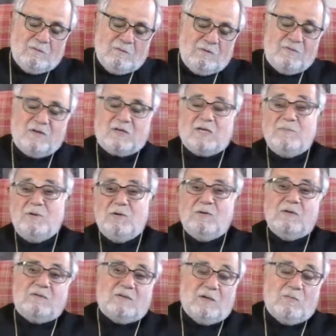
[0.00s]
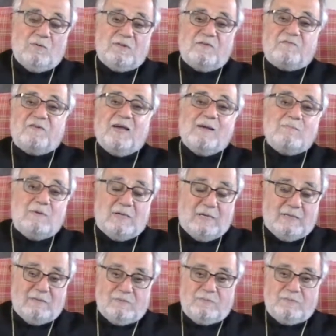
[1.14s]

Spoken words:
with the community, with the family.